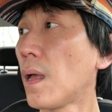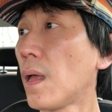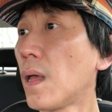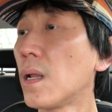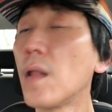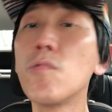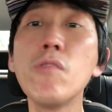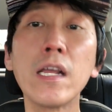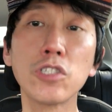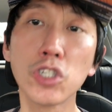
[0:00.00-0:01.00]
and
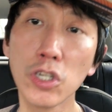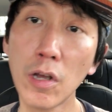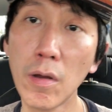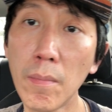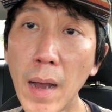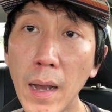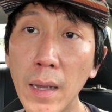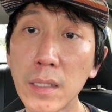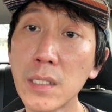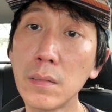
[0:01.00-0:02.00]
enrich
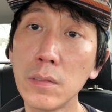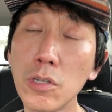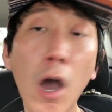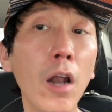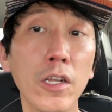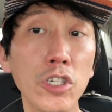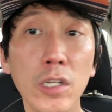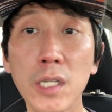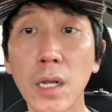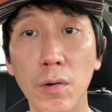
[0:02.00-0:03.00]
my knowledge
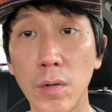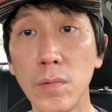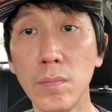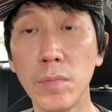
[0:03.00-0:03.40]
on tarot,